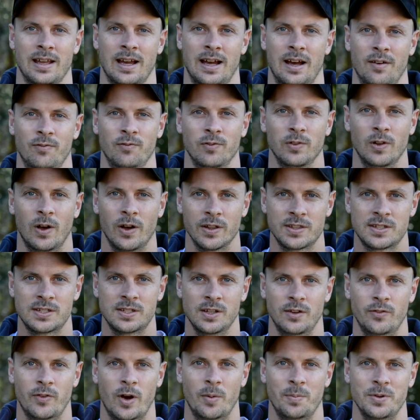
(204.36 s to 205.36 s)
have
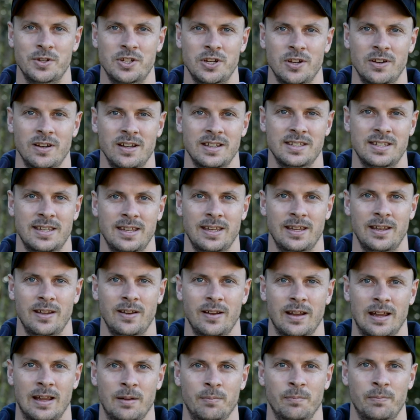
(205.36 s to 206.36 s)
lots of opportunities
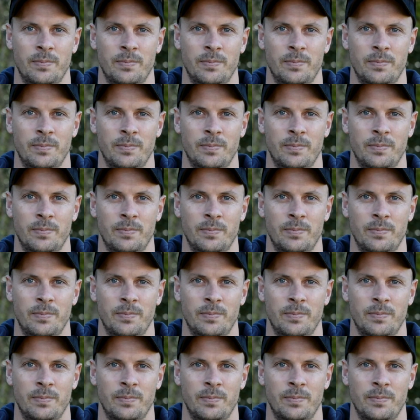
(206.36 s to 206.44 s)
here in